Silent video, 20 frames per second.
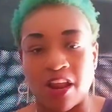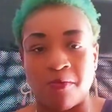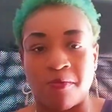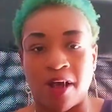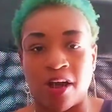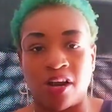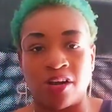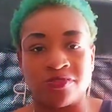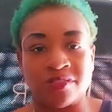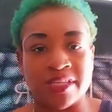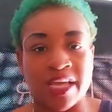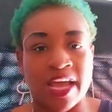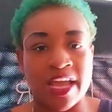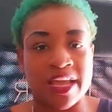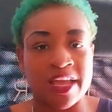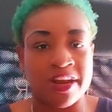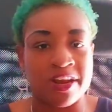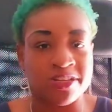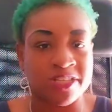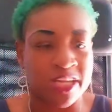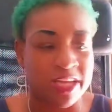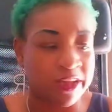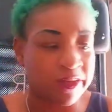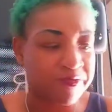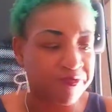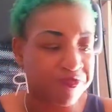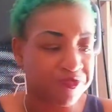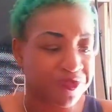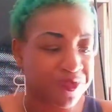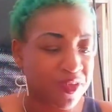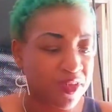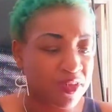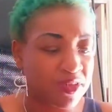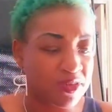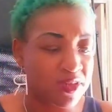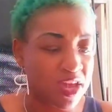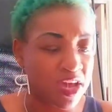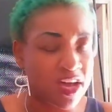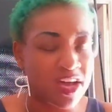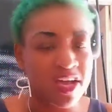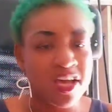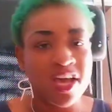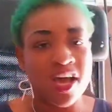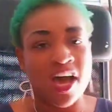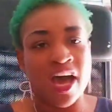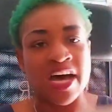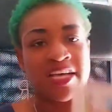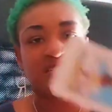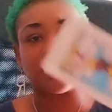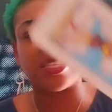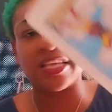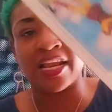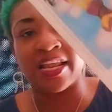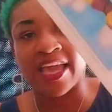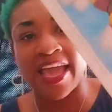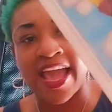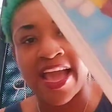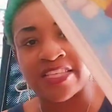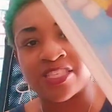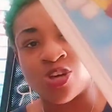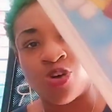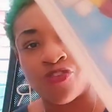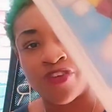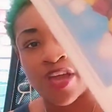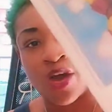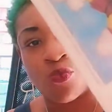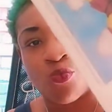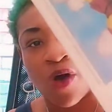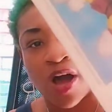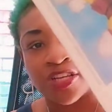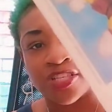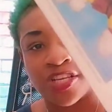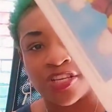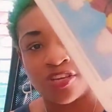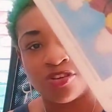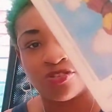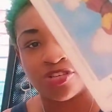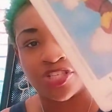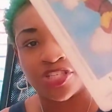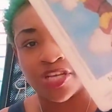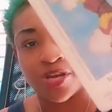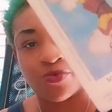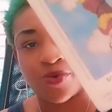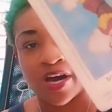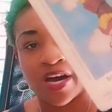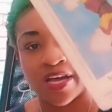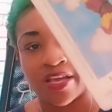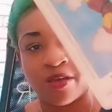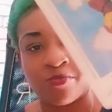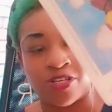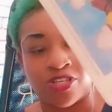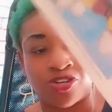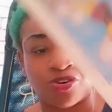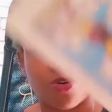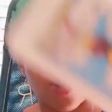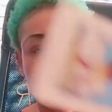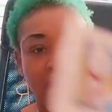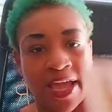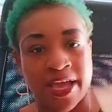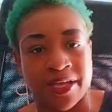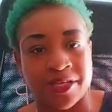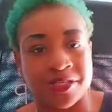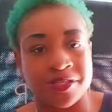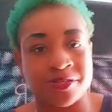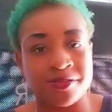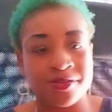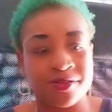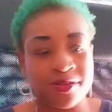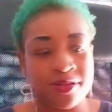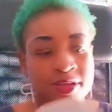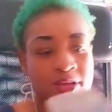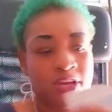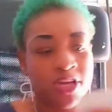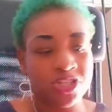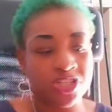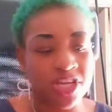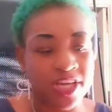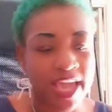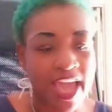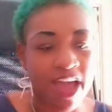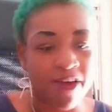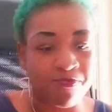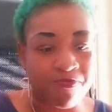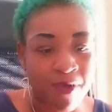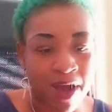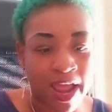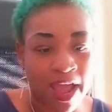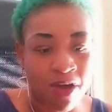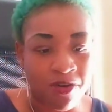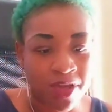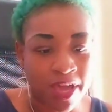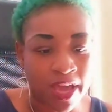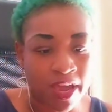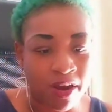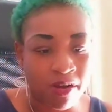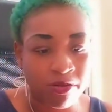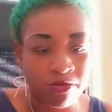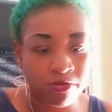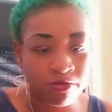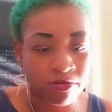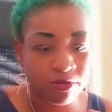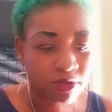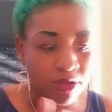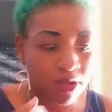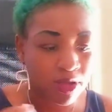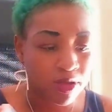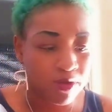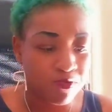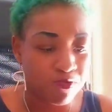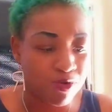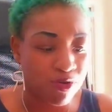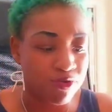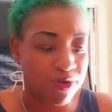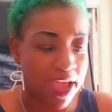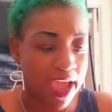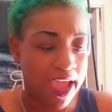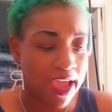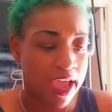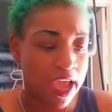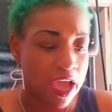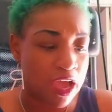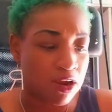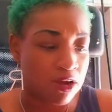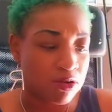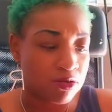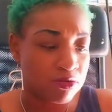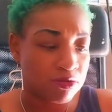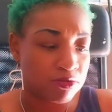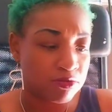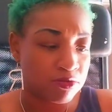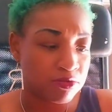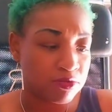that on my earth sign energy. Yeah, her silly ass over here watching you as shit with her immature ass. She got brown hair, brunette hair.